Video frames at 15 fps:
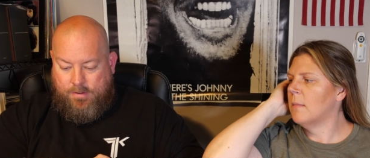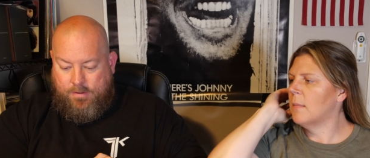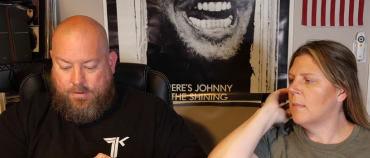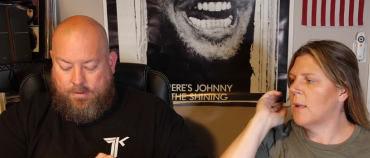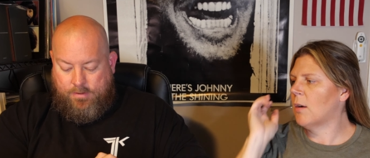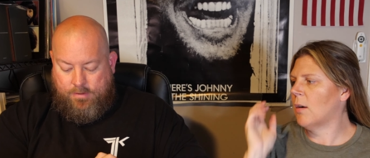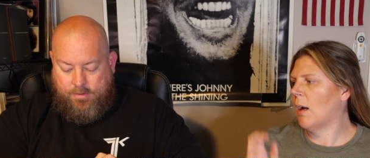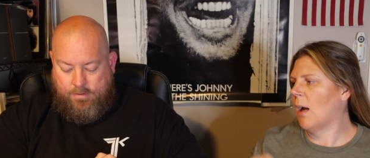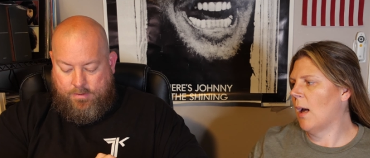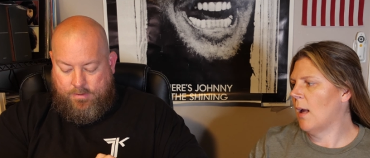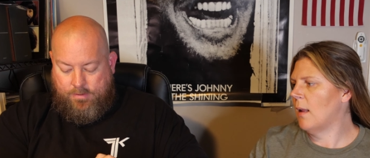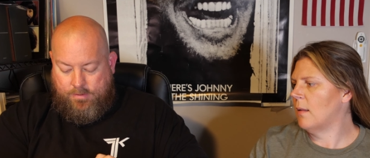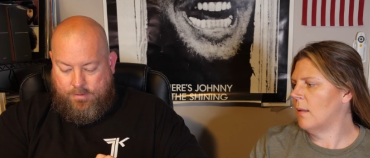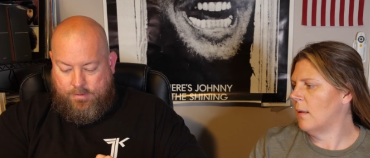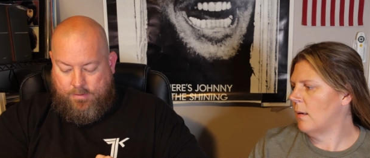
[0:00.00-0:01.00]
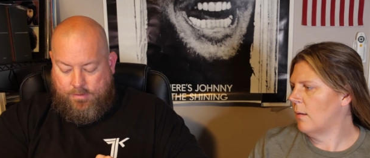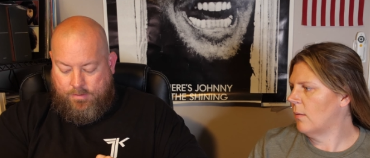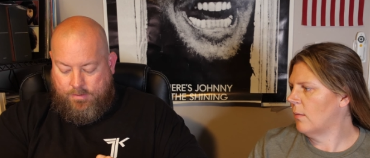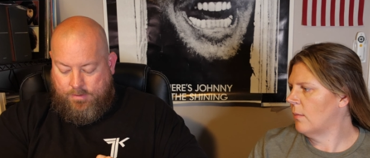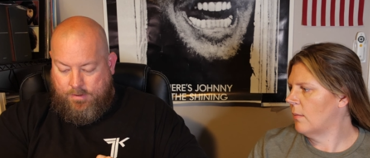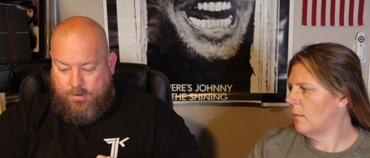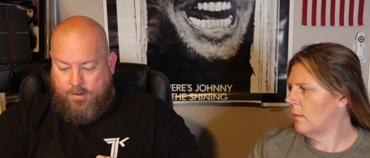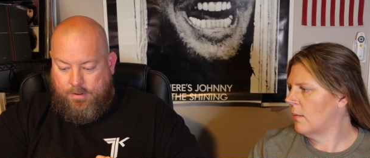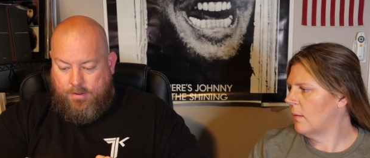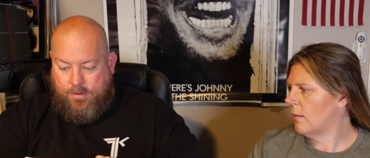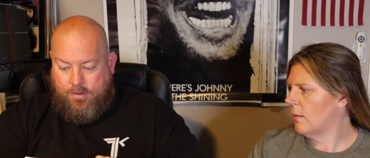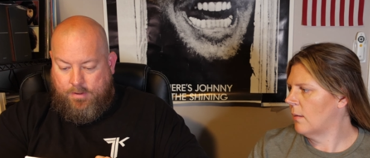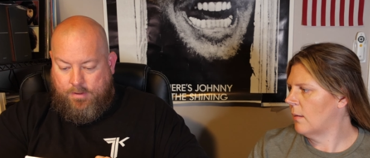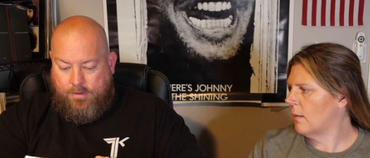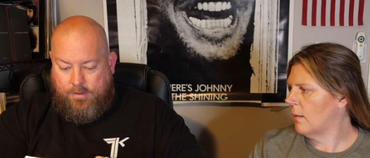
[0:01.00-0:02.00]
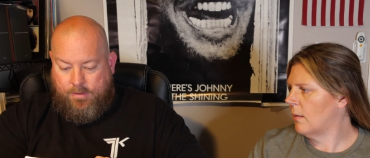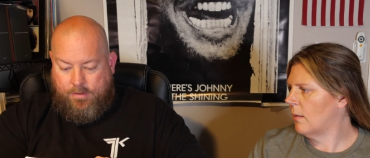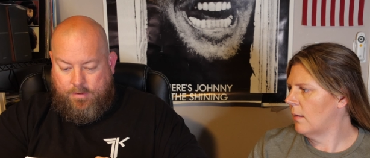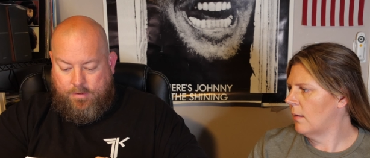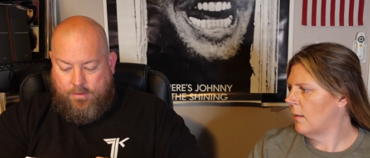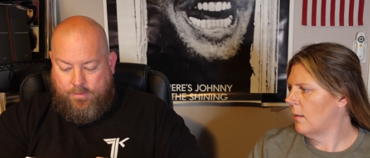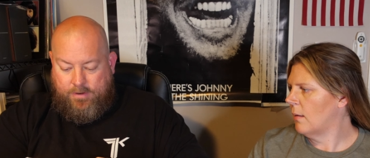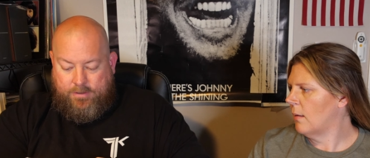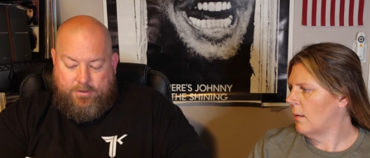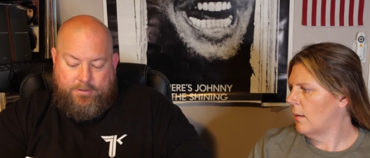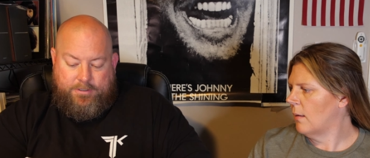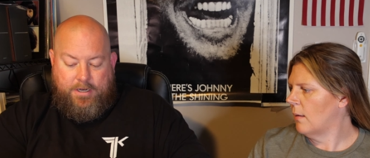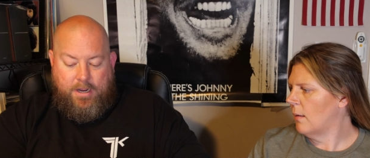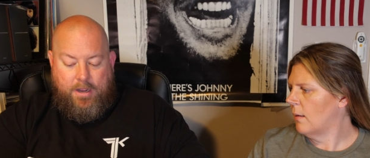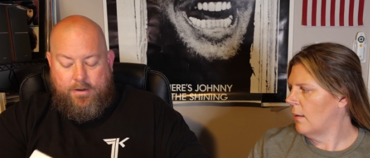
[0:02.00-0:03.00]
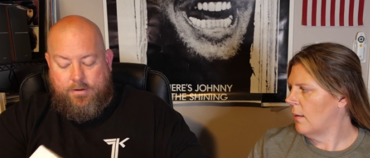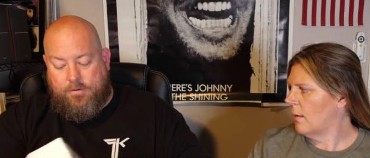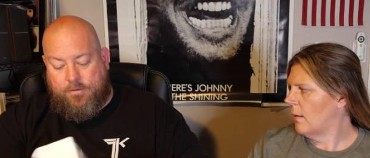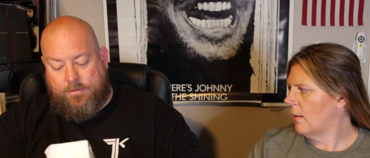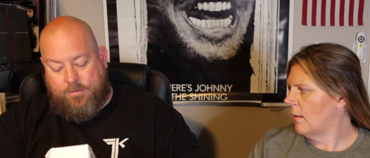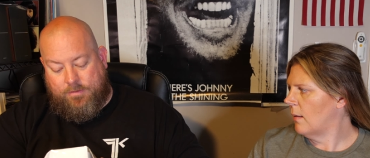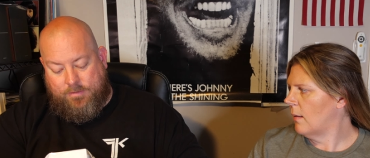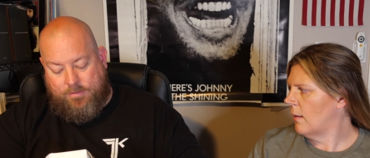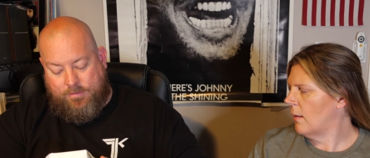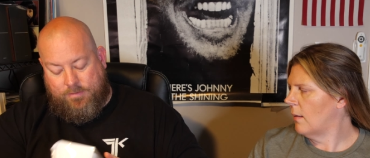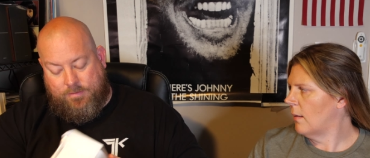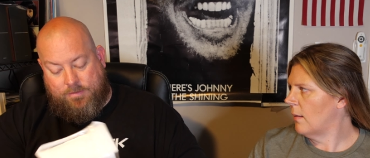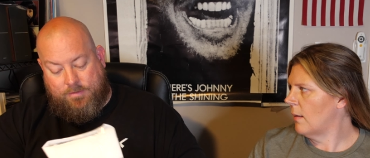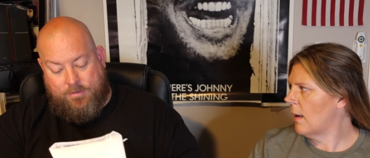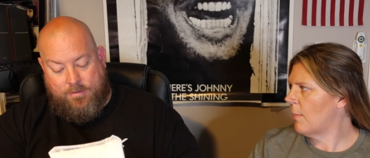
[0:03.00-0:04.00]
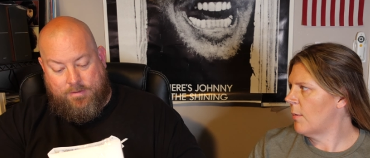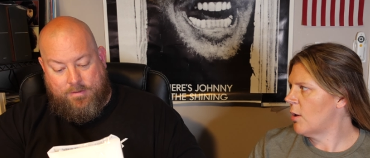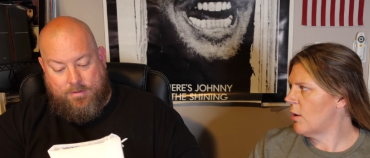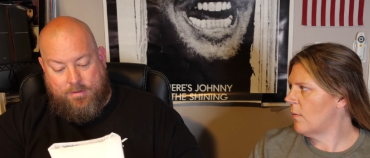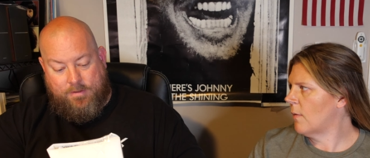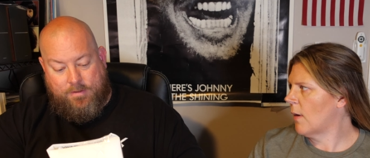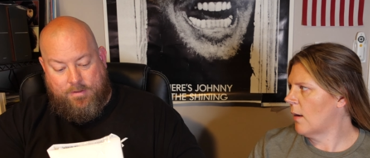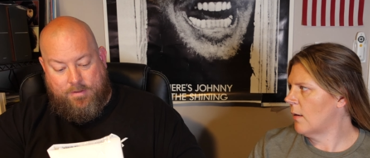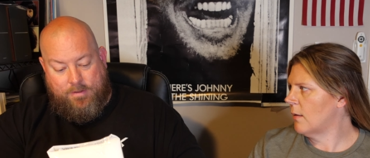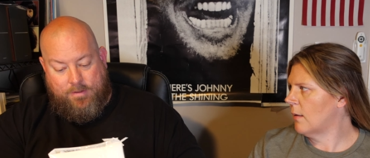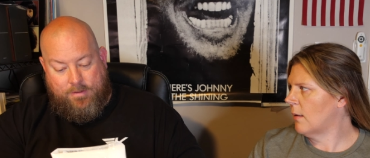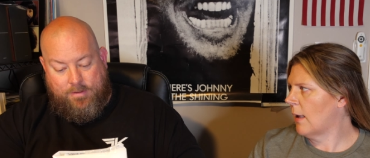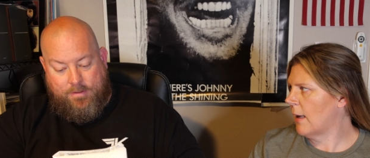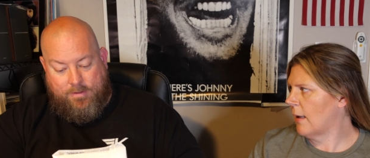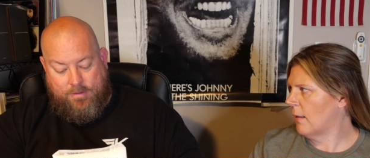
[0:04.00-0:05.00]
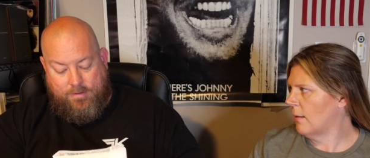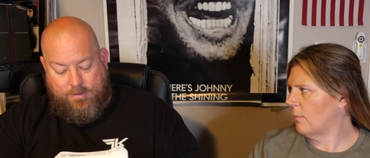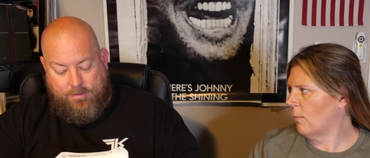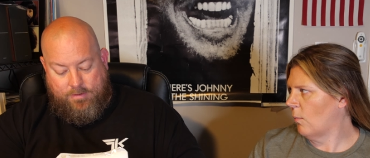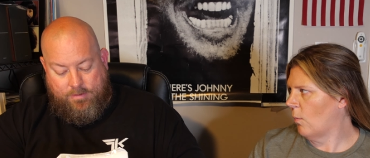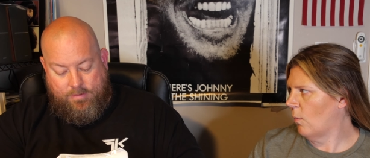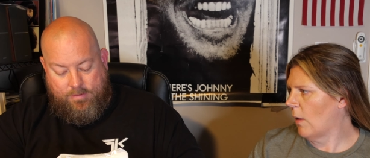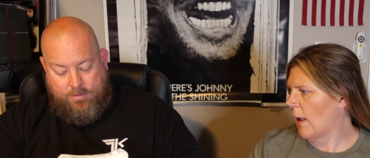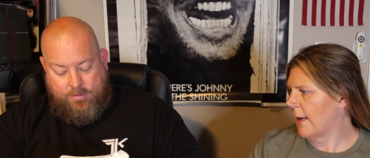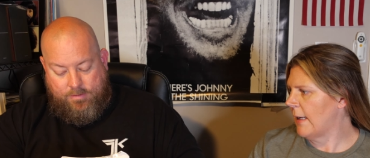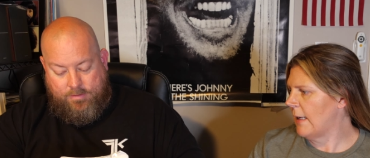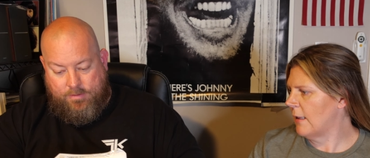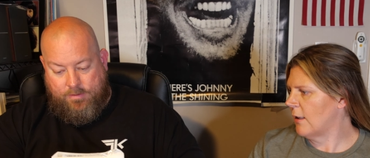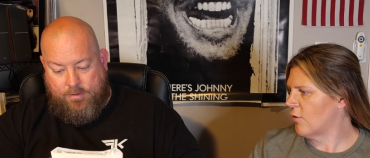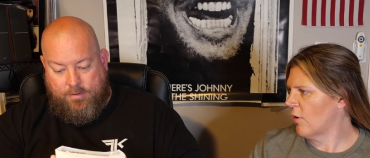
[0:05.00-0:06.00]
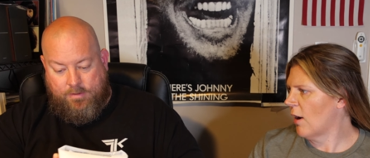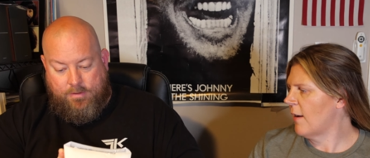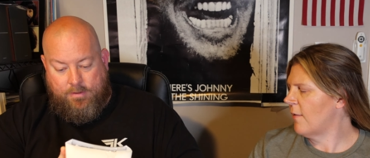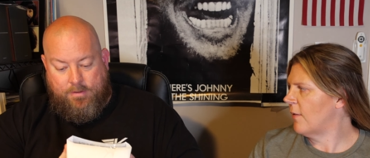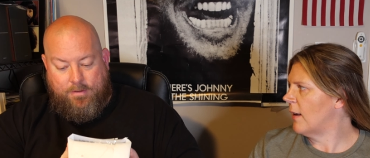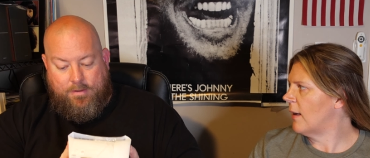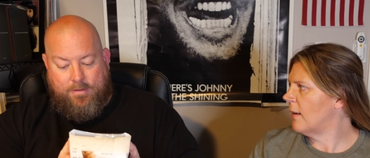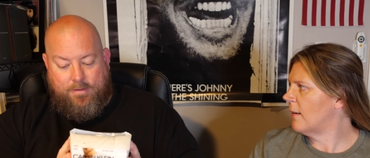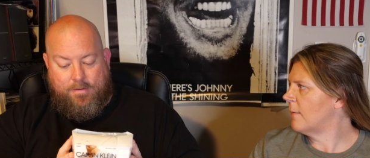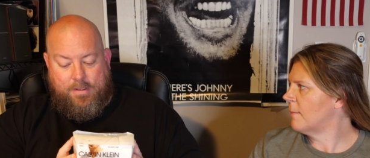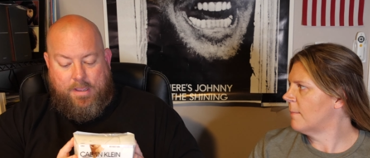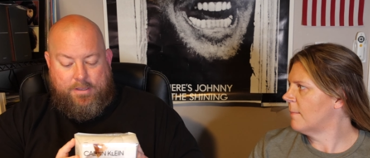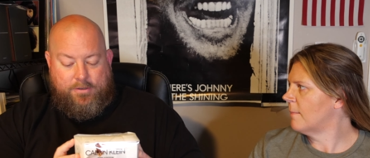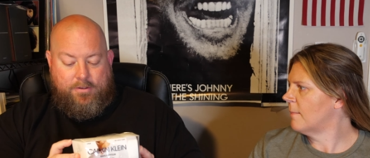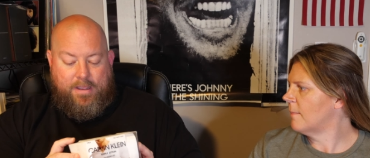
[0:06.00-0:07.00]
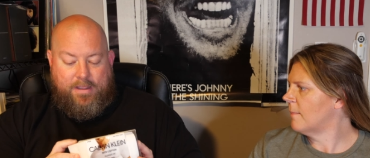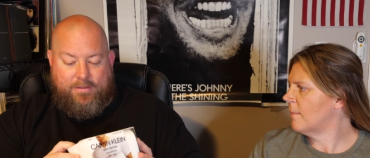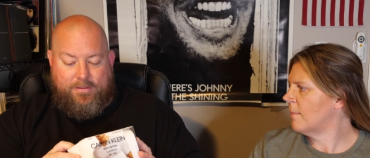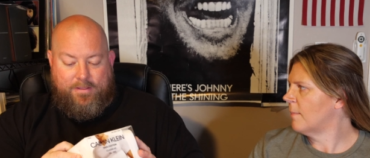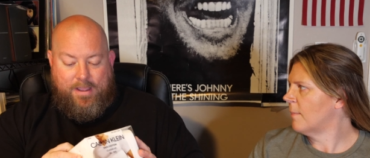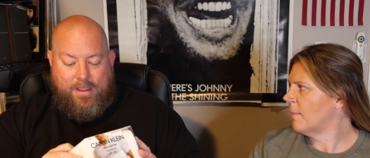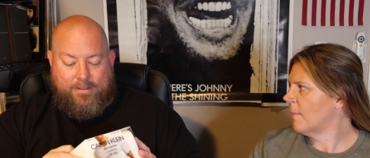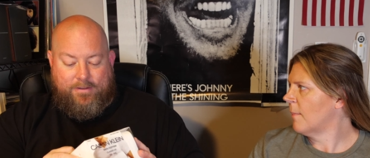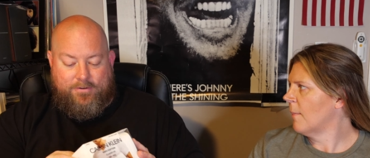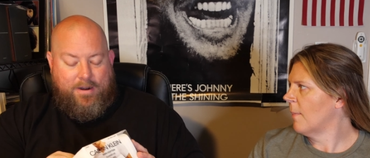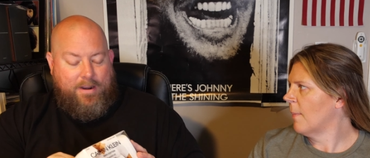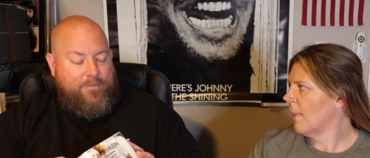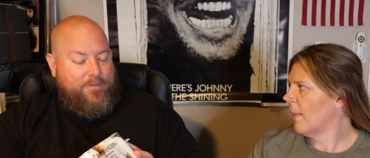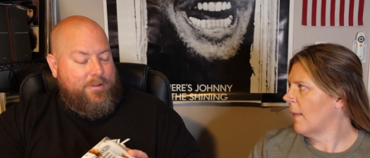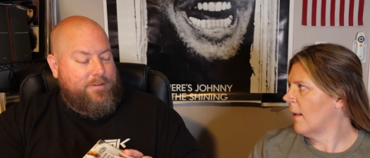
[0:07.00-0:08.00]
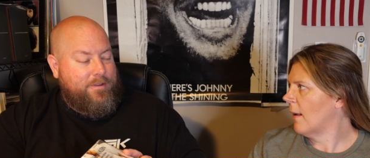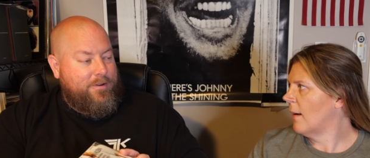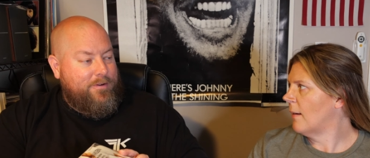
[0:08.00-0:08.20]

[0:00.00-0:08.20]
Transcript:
Speaker 1: They're cotton though.
Speaker 2: This shirt's cotton.
Speaker 1: Yeah, but you've gone to like liking the dry fit.
Speaker 2: I do like, like the dry fit though.